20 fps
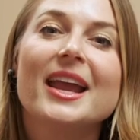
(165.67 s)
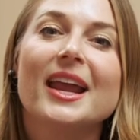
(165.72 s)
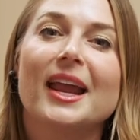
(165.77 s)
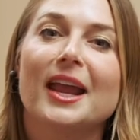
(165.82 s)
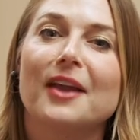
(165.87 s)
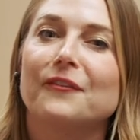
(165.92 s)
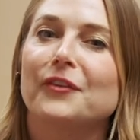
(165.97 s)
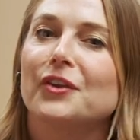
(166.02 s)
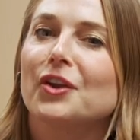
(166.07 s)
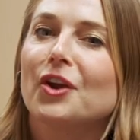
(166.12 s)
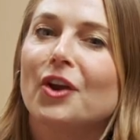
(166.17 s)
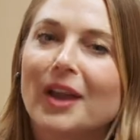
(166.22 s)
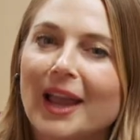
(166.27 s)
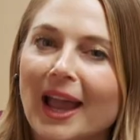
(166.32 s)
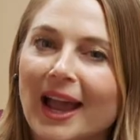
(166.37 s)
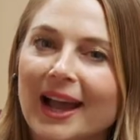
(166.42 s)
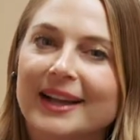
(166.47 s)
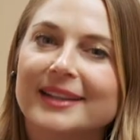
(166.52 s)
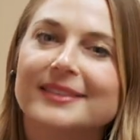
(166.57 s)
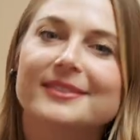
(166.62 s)
If your
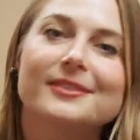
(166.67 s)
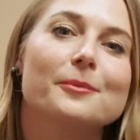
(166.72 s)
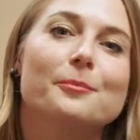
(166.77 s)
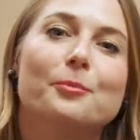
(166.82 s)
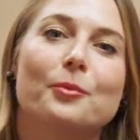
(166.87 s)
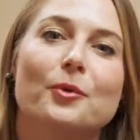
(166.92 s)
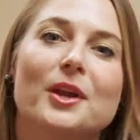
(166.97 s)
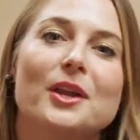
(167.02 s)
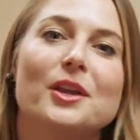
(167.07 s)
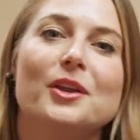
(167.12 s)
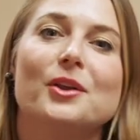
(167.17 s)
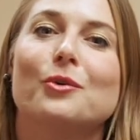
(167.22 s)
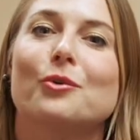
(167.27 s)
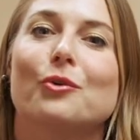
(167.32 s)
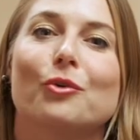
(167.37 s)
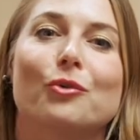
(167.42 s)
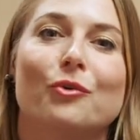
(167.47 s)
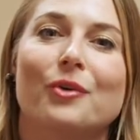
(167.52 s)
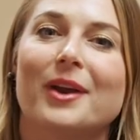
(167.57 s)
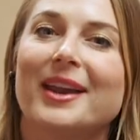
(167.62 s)
cats bring you
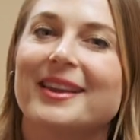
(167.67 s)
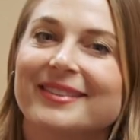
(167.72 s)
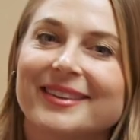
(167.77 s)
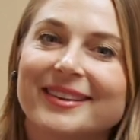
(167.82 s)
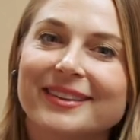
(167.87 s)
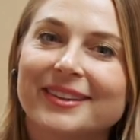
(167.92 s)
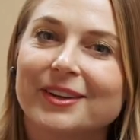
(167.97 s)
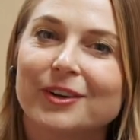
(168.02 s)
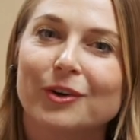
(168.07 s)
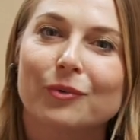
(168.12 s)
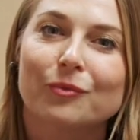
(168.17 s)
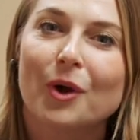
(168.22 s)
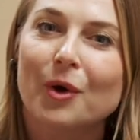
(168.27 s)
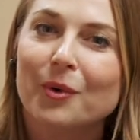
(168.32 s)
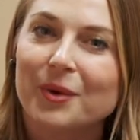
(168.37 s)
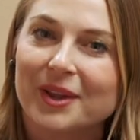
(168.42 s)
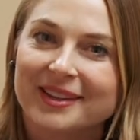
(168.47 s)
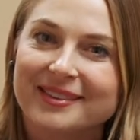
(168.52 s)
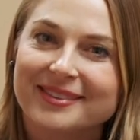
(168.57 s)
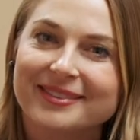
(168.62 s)
crazy little
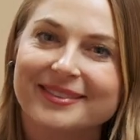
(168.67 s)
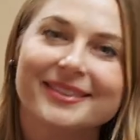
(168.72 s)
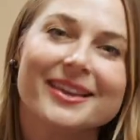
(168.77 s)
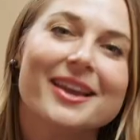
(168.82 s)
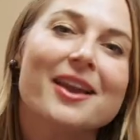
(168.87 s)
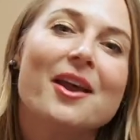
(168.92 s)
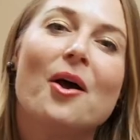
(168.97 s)
rodents